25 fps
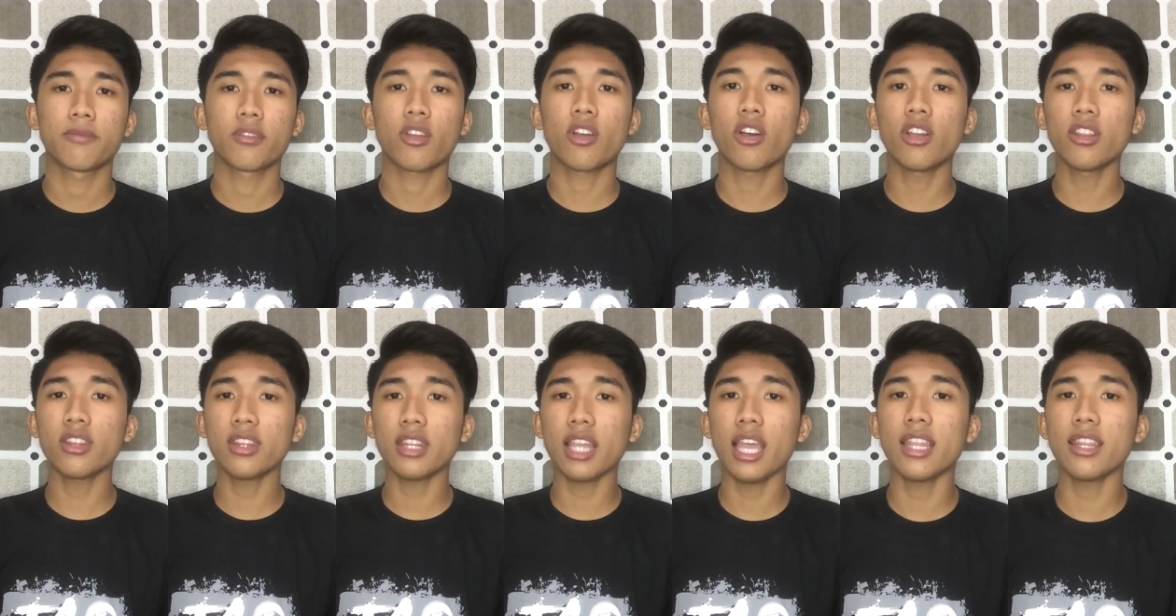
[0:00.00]

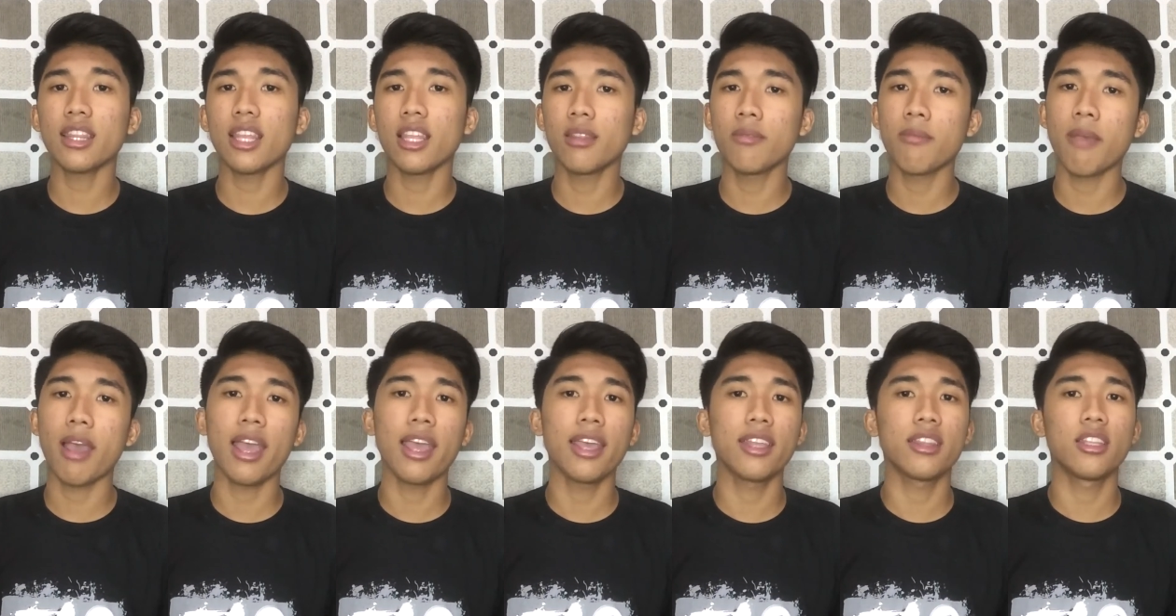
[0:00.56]
content at
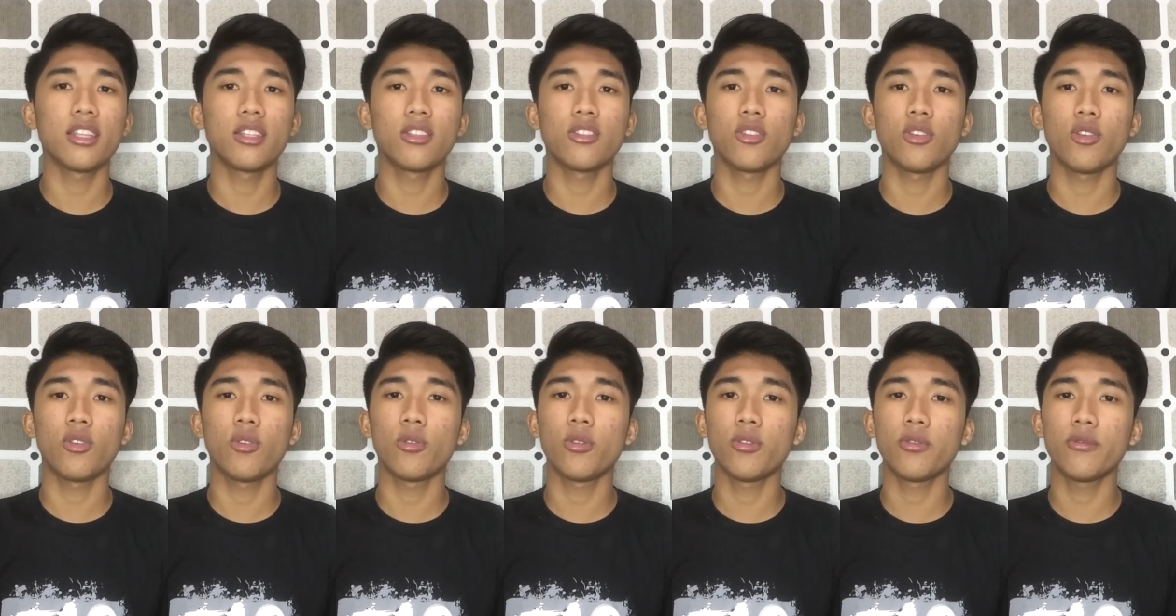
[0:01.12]
ma-edit
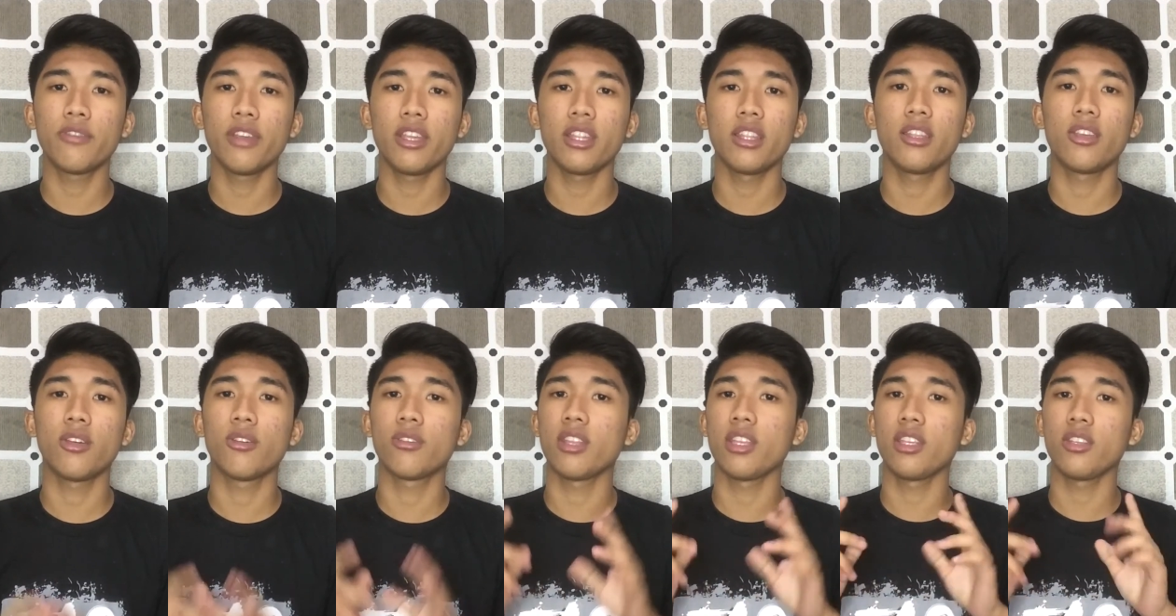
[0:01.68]
nyo yung
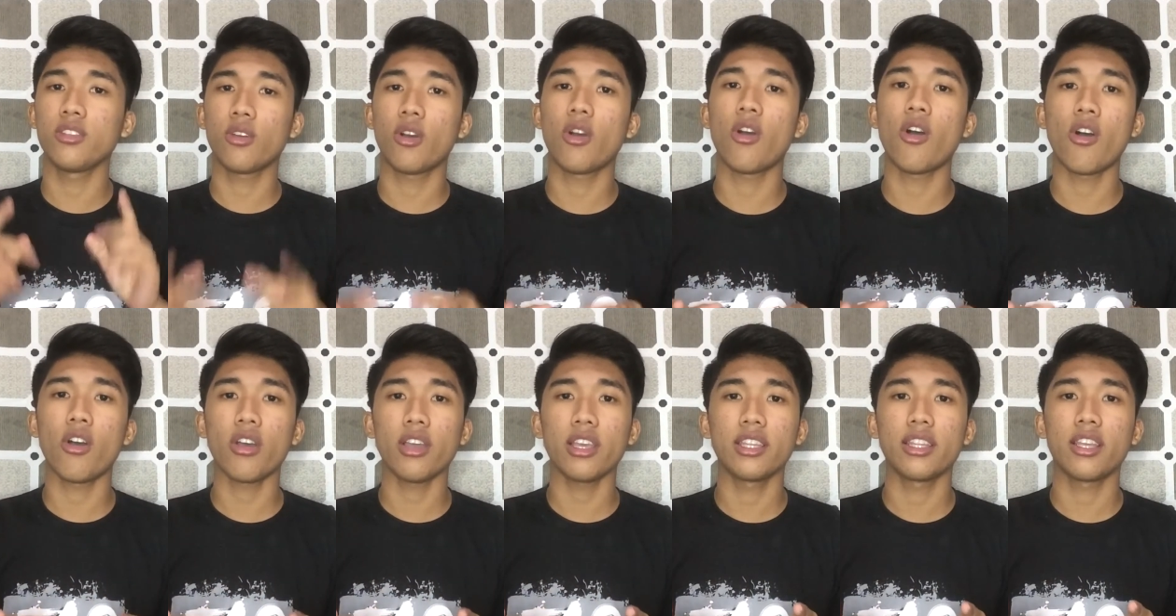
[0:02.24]
video ninyo,
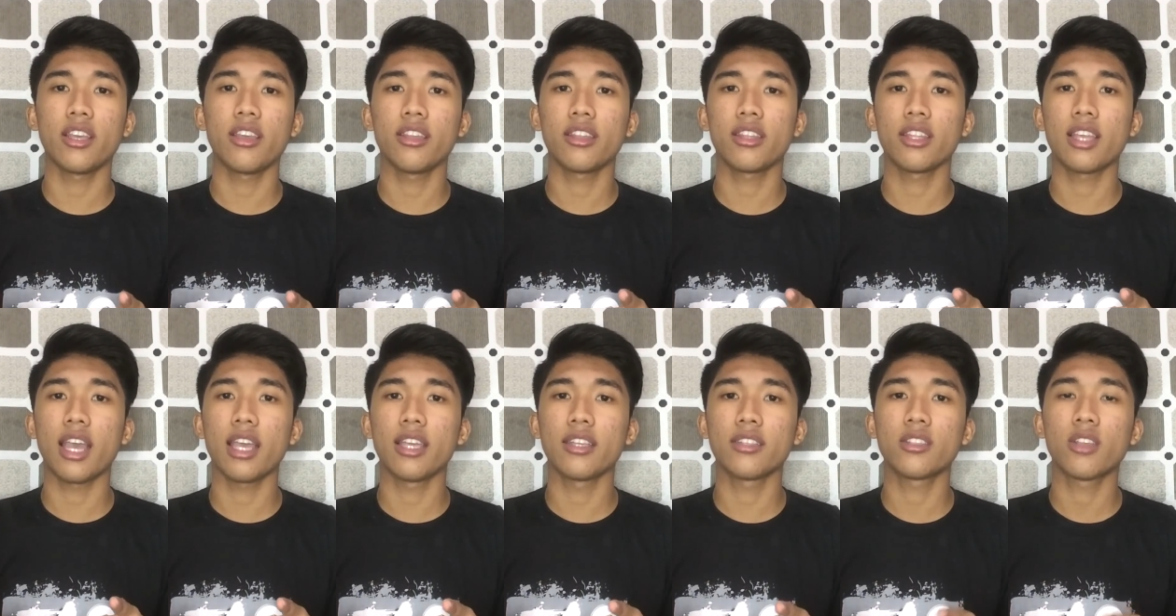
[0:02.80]
okay na yun
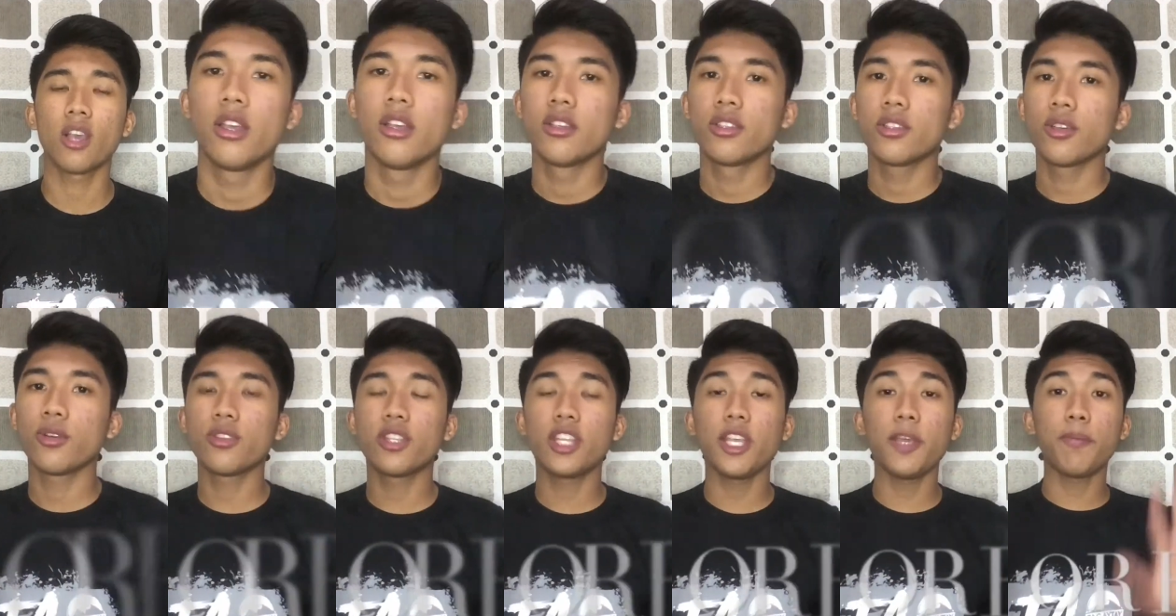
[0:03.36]
guys.
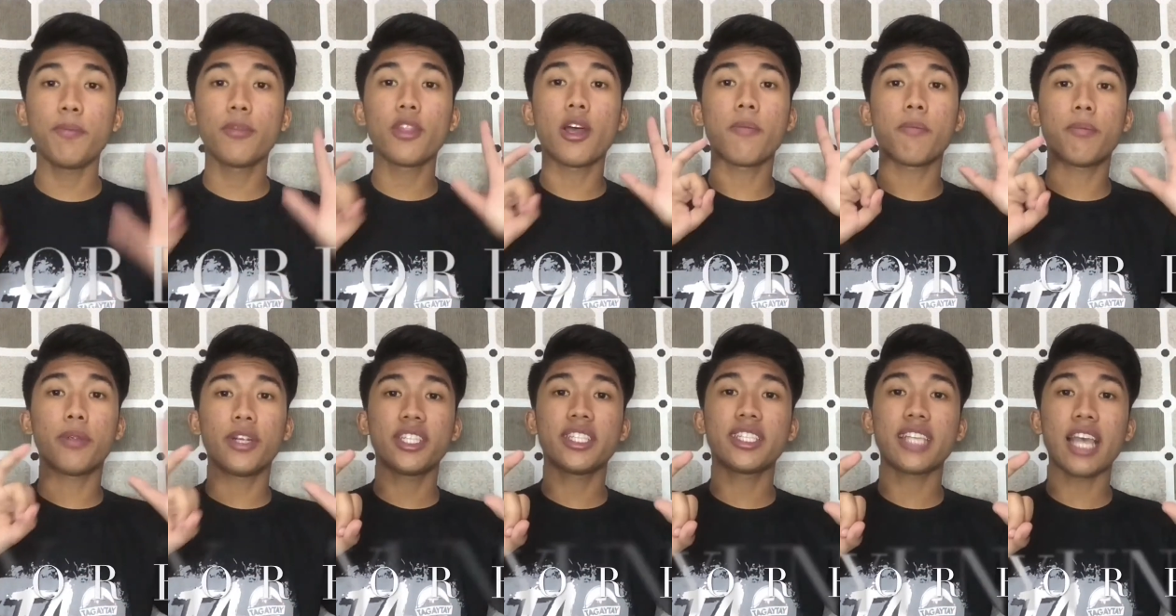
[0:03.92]
So, tip
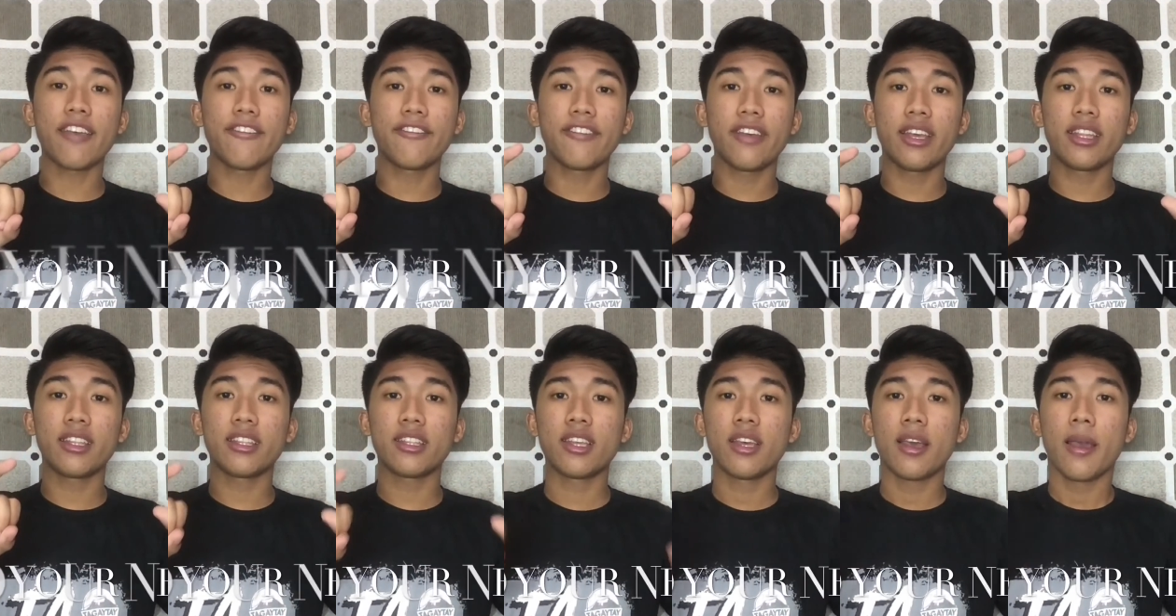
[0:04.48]
number
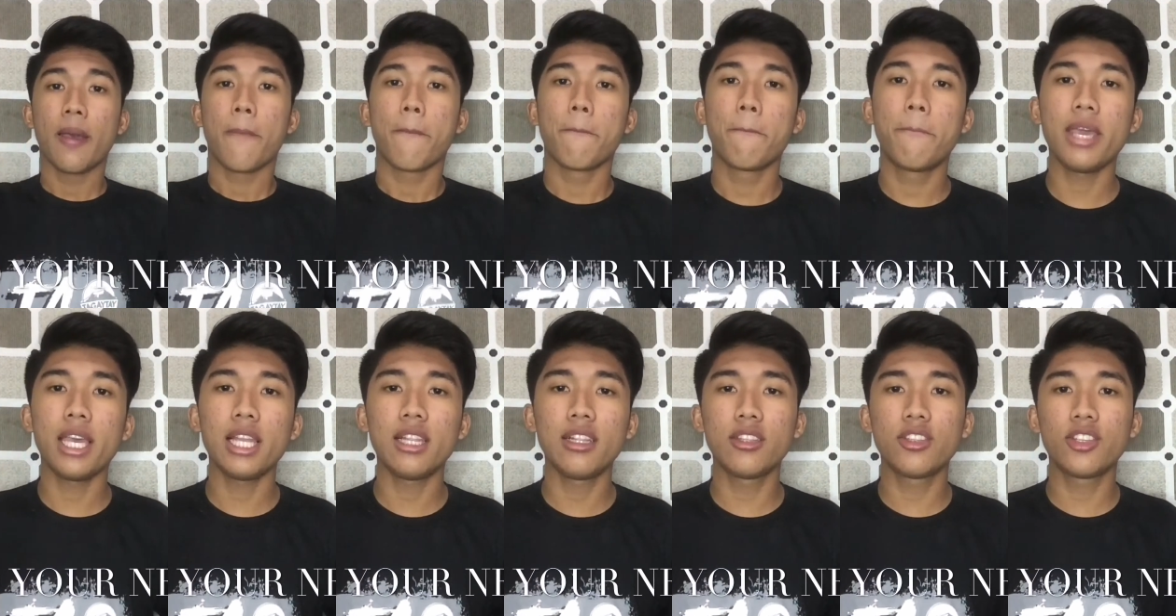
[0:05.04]
7,
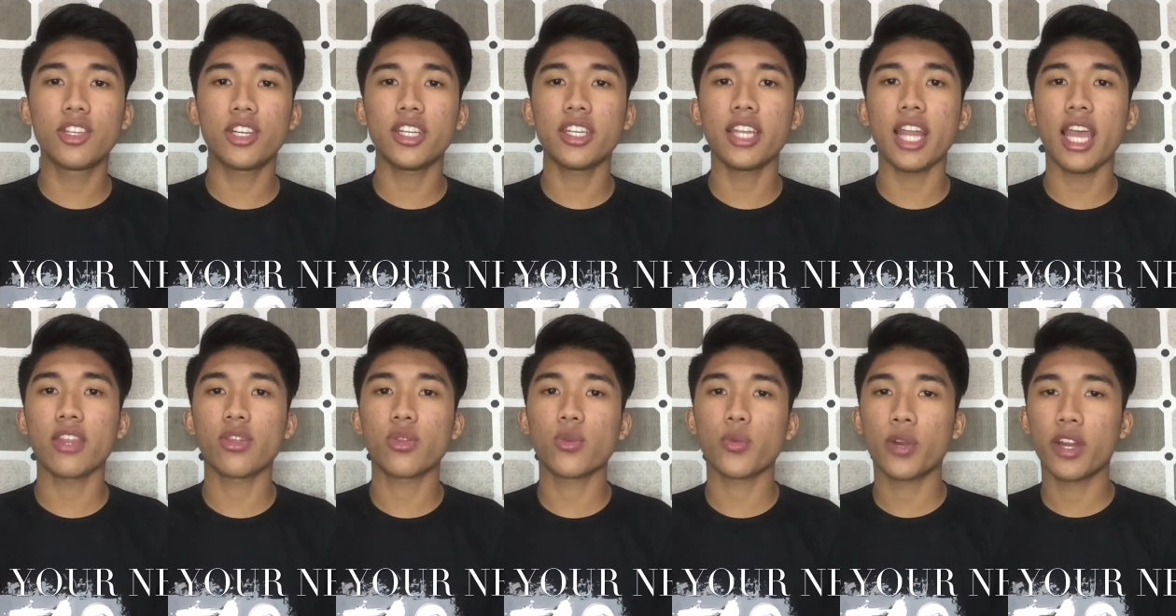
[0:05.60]
build your
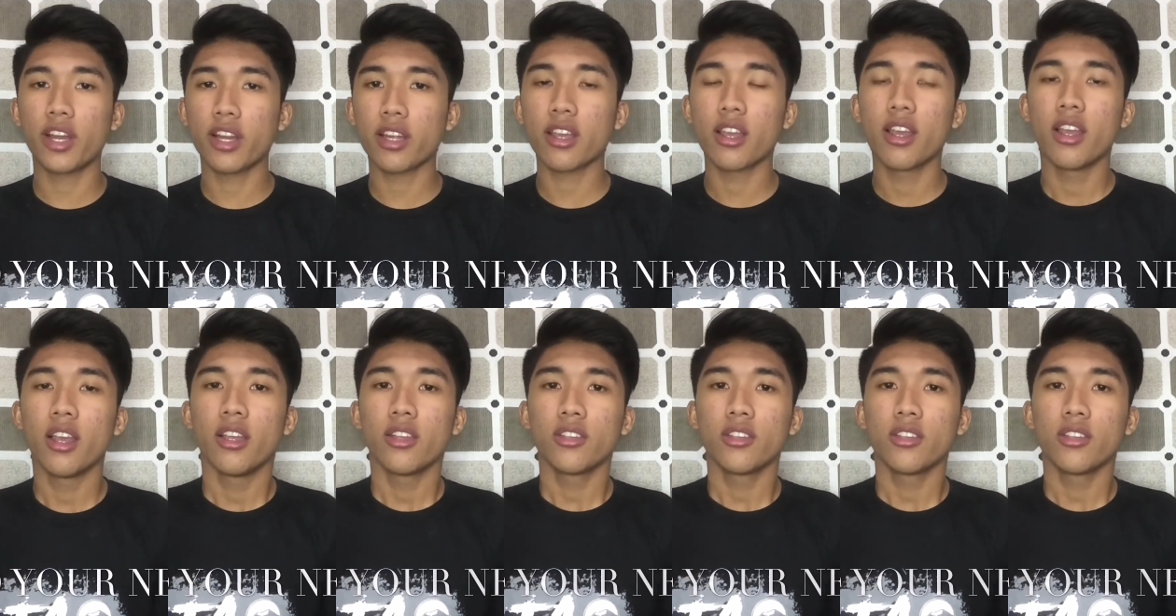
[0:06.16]
network.